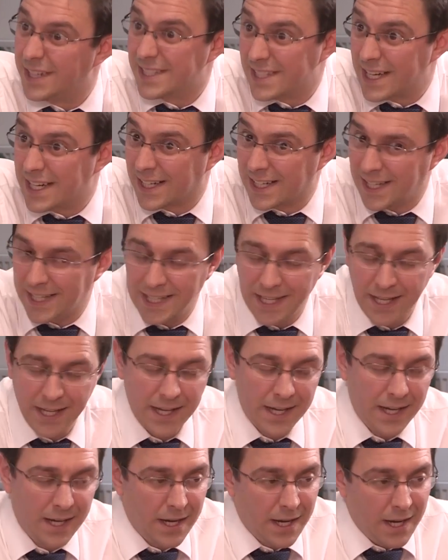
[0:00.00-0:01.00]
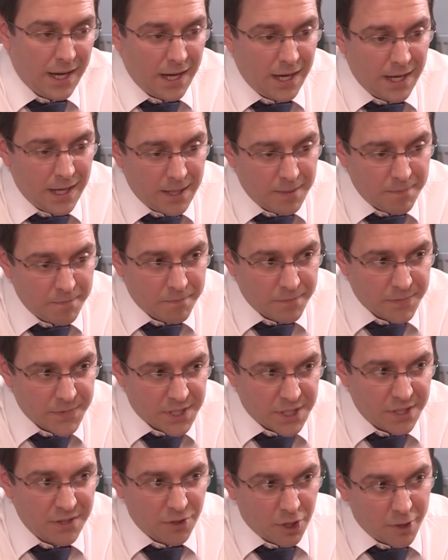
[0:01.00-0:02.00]
exactly.
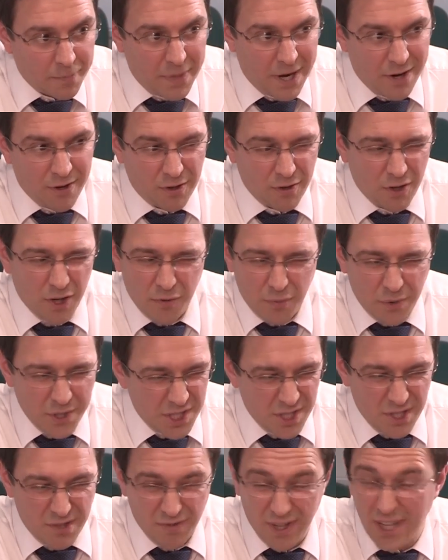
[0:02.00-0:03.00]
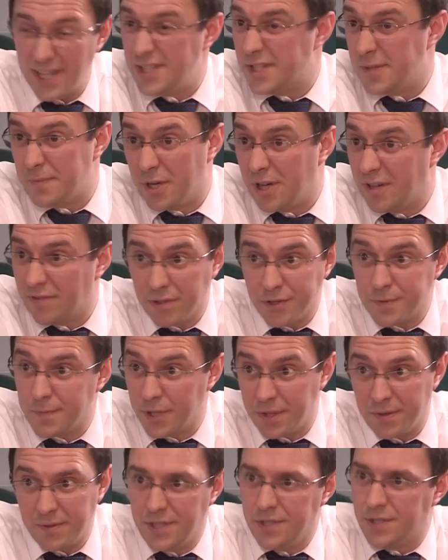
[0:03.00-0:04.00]
So you've got a paragraph which is really superfluous
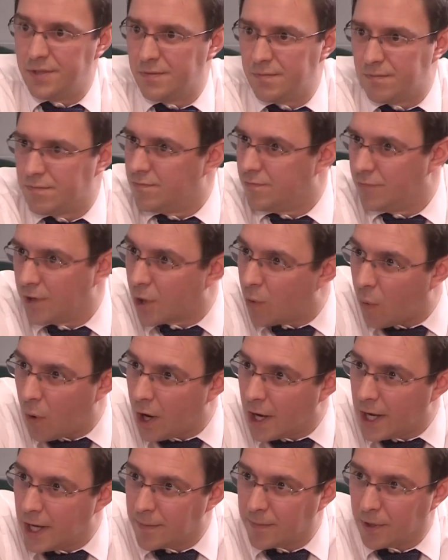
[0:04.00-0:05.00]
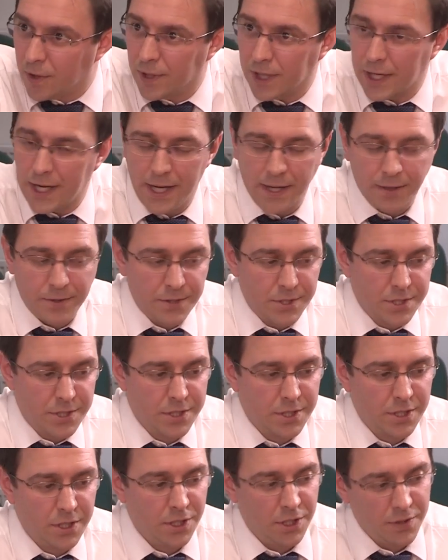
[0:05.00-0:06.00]
but is required by all accounts.
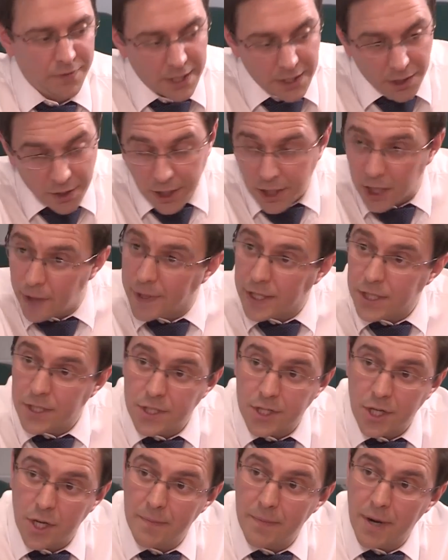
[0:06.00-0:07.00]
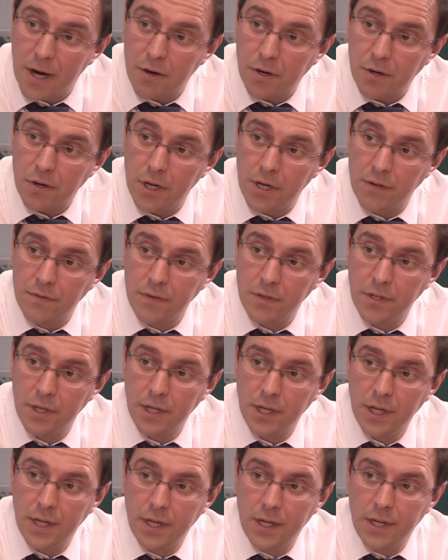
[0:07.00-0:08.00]
You've then got a going concern paragraph
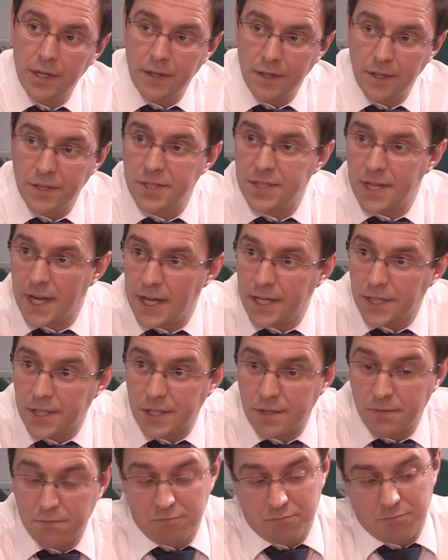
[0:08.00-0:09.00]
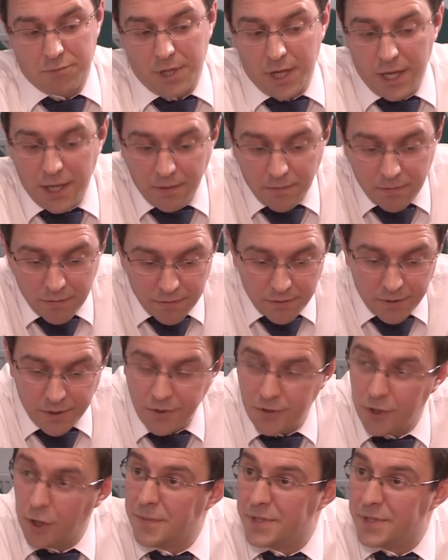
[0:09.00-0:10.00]
that says, okay, no